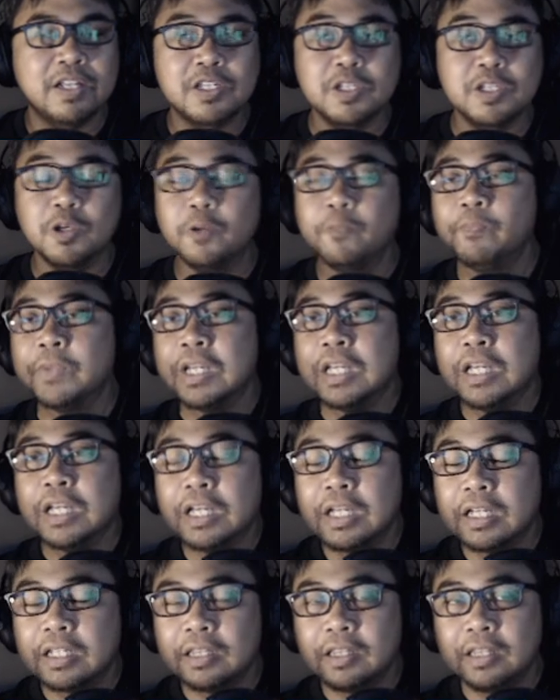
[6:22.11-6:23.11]
So
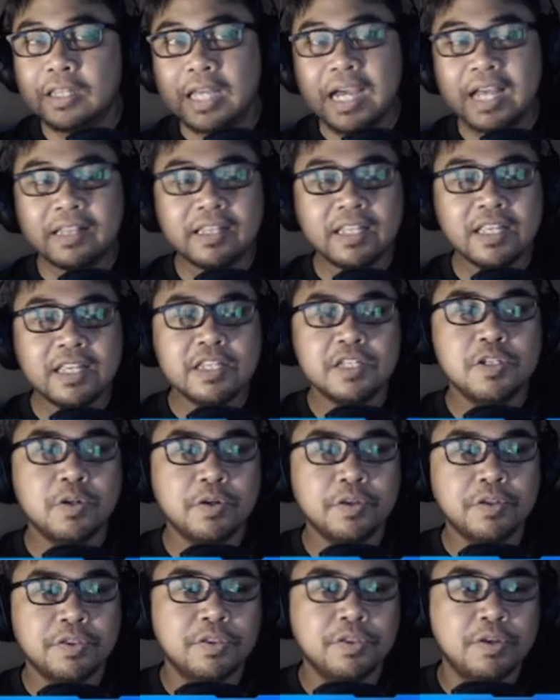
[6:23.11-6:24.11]
that is your
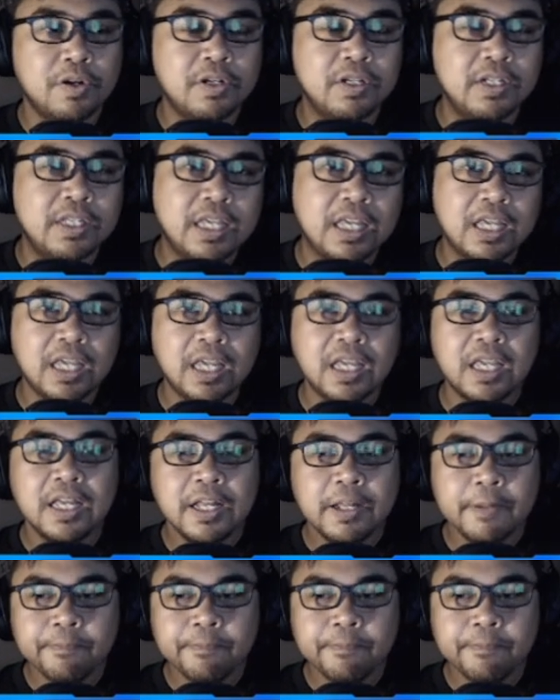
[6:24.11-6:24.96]
third key.